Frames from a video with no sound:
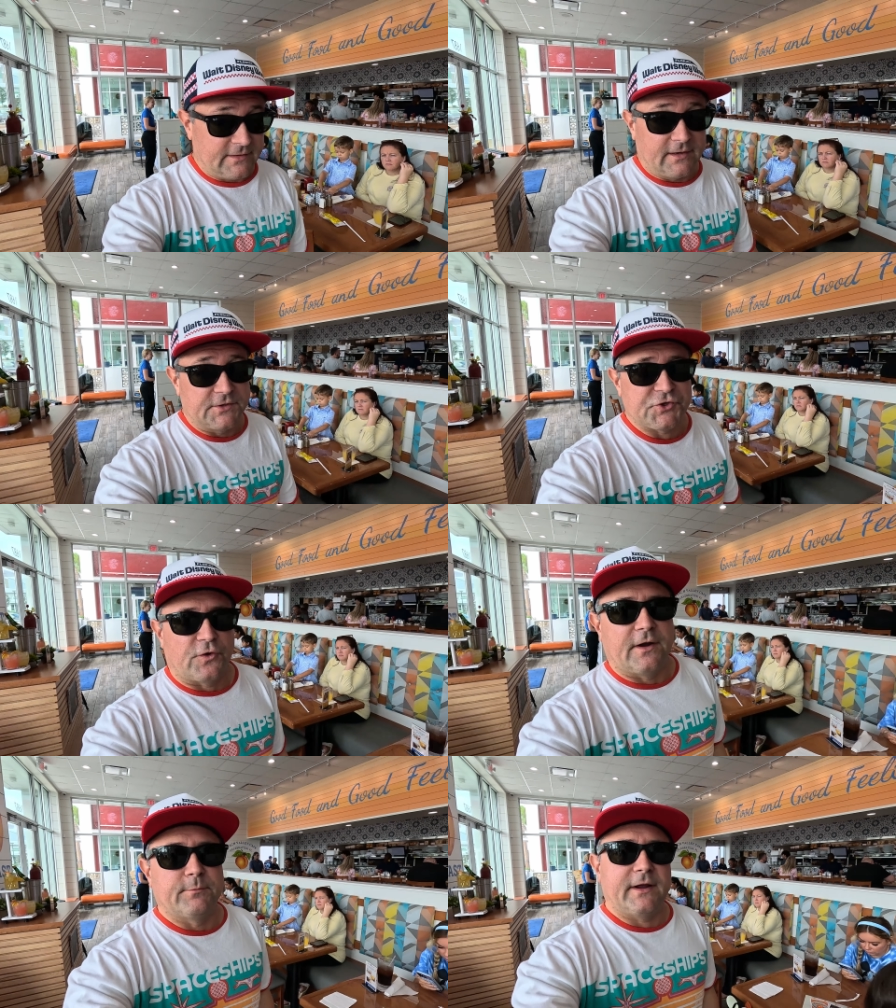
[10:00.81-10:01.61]
did
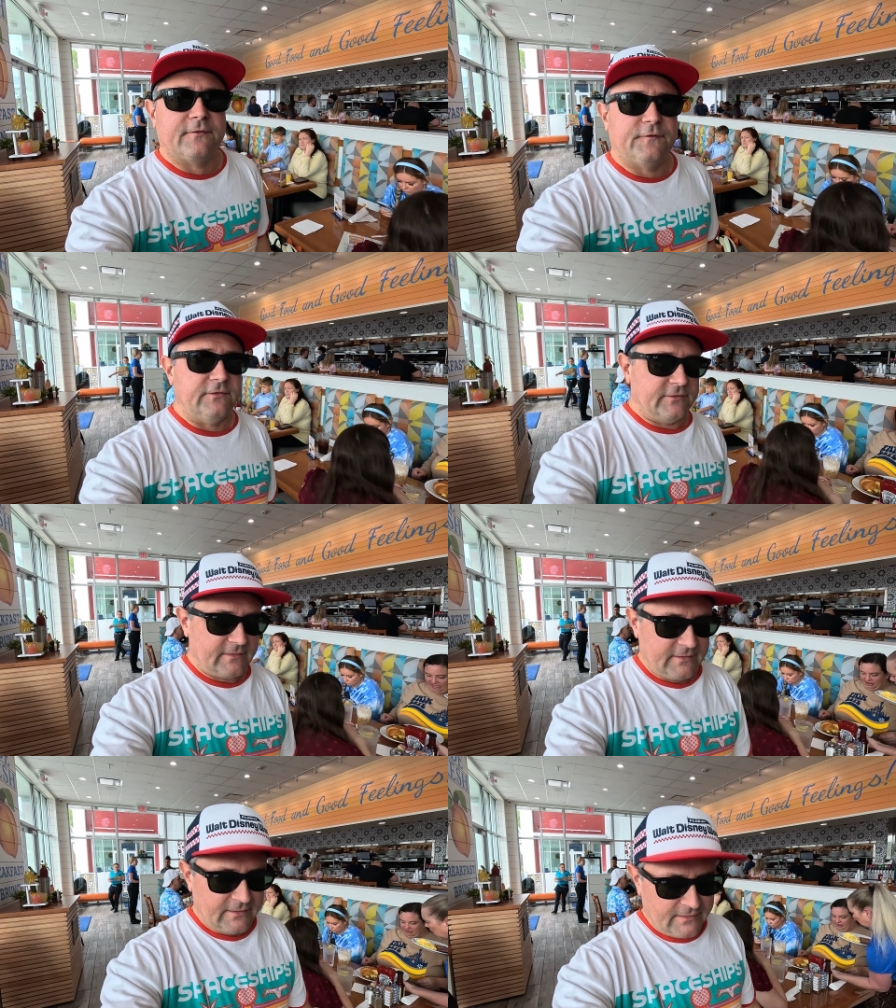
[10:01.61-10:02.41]
enjoy our breakfast
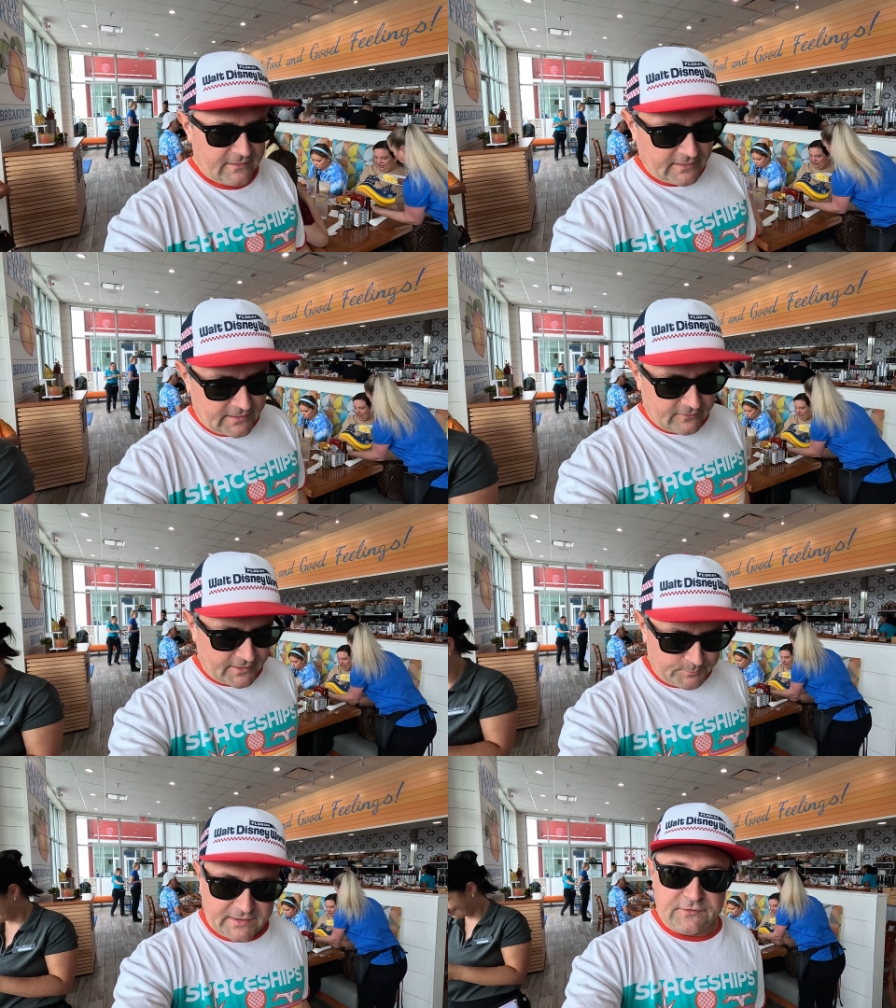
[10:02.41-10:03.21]
here
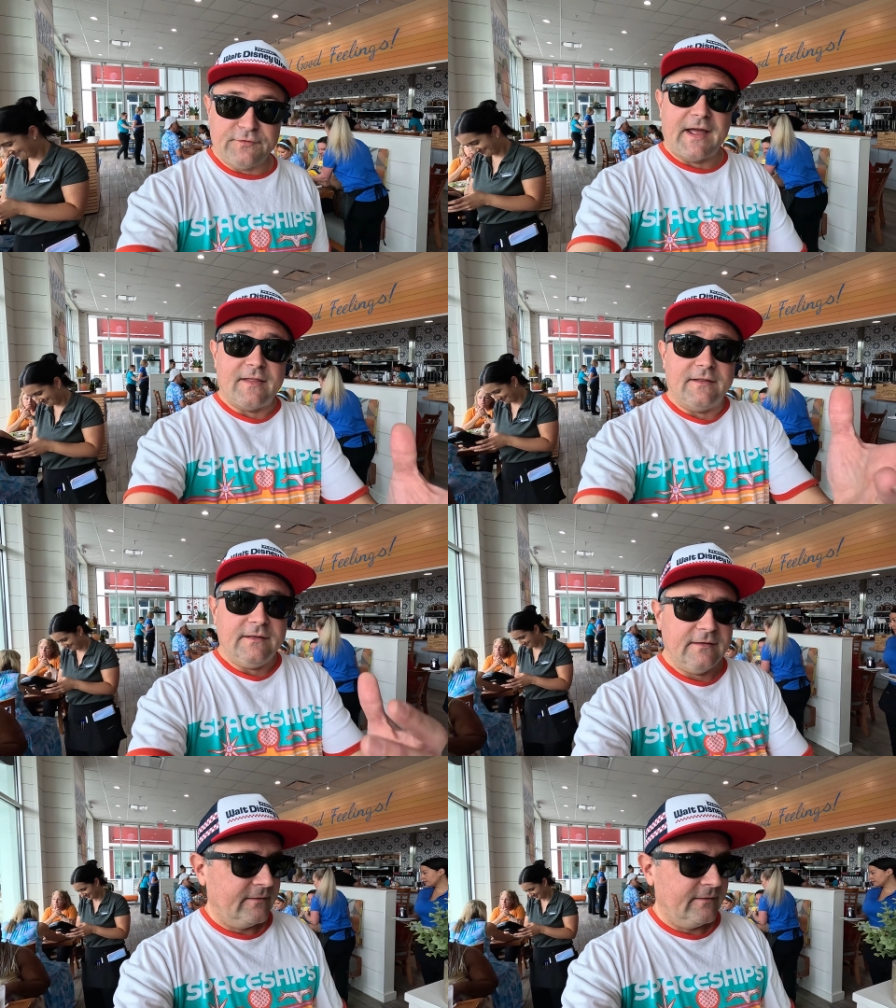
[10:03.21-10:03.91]
at Peach Valley